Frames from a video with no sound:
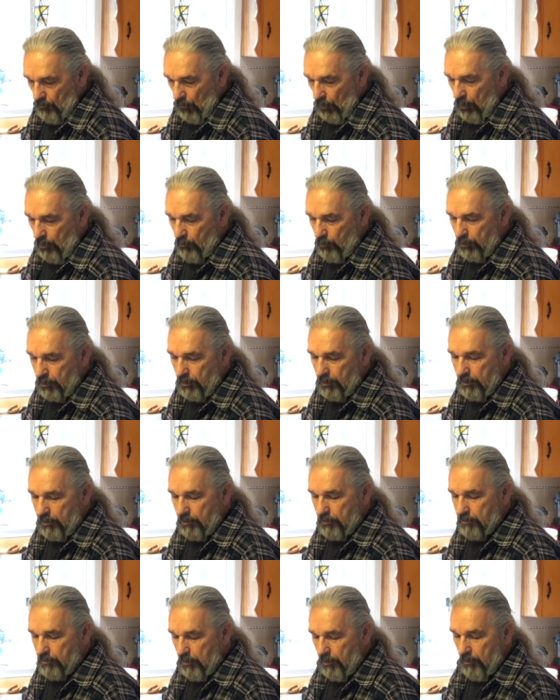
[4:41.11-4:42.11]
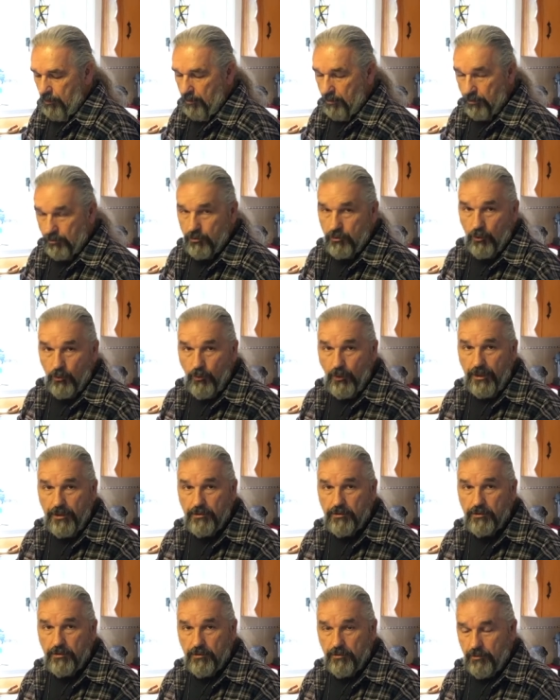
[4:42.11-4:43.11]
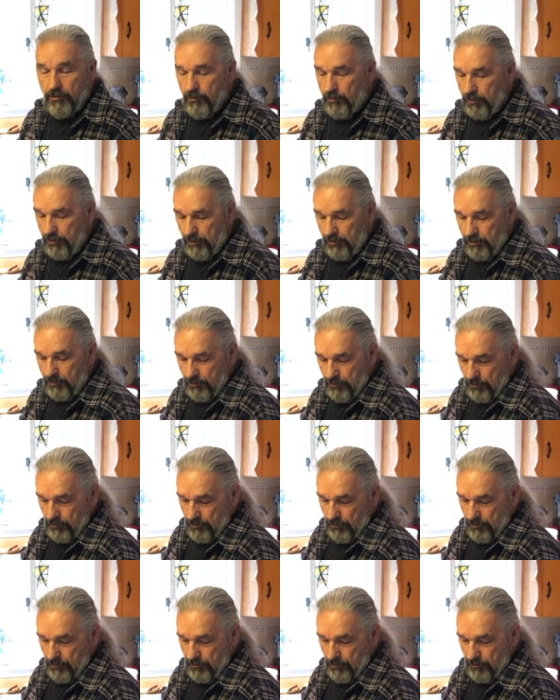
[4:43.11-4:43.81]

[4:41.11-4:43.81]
And we're gonna, there's two ways to do this.